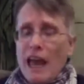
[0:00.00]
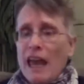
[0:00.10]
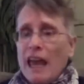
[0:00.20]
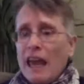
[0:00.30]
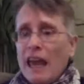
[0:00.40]

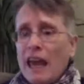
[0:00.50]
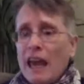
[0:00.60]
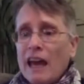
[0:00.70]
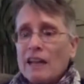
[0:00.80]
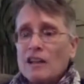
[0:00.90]

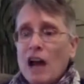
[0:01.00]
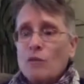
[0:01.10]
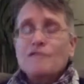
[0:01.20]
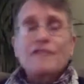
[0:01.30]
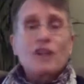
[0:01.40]
And I
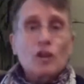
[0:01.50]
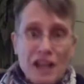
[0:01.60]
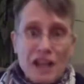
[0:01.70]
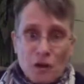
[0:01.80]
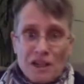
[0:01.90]
was very
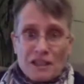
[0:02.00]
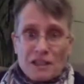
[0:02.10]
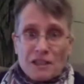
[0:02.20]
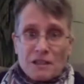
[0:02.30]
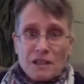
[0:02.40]

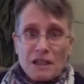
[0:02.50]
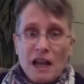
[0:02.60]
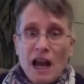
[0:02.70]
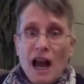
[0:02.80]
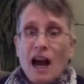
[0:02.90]
curious.
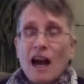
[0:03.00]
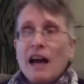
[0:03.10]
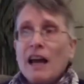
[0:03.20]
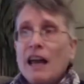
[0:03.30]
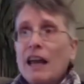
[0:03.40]

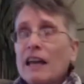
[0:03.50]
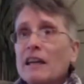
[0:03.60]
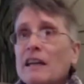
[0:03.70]
I